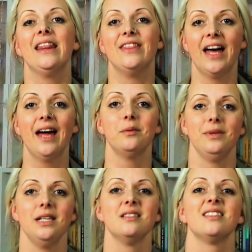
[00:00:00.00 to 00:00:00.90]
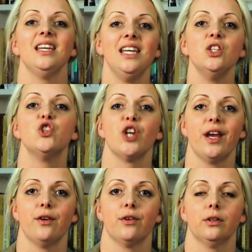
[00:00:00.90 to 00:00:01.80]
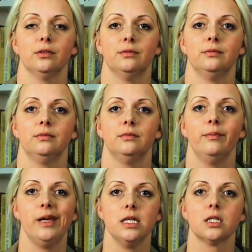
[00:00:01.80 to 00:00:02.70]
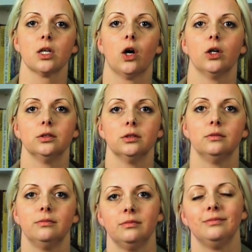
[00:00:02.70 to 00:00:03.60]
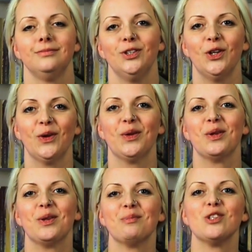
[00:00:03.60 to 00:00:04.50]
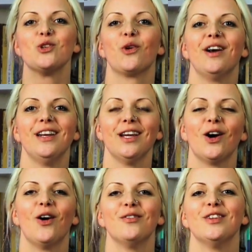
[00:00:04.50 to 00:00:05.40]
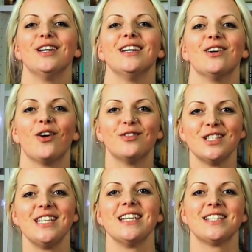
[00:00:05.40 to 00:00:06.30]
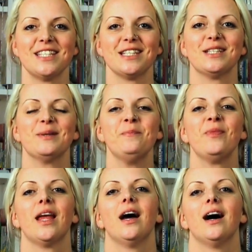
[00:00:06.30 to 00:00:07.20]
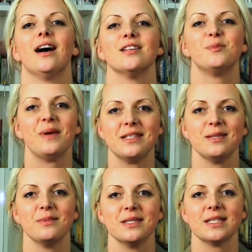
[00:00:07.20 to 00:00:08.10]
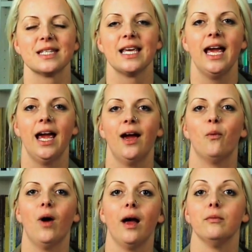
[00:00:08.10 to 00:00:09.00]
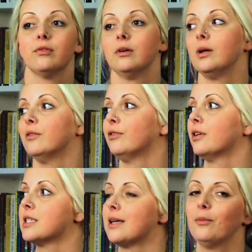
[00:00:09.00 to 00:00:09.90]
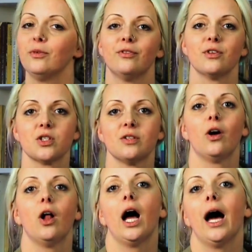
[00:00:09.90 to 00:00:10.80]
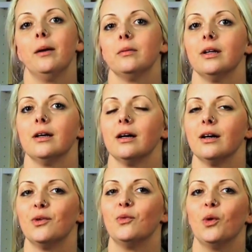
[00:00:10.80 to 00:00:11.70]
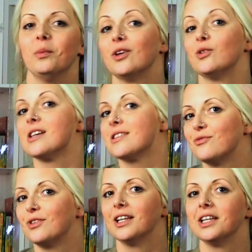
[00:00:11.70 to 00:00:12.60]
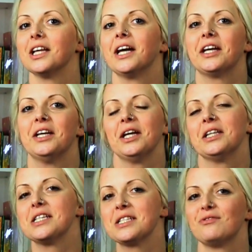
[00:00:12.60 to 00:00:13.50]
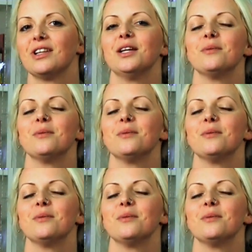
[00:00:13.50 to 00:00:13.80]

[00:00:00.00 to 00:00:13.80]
that means in general, based on the majority of the tested specimens. Why? Well, for example, first of all, I'm the woman who doesn't really like and doesn't really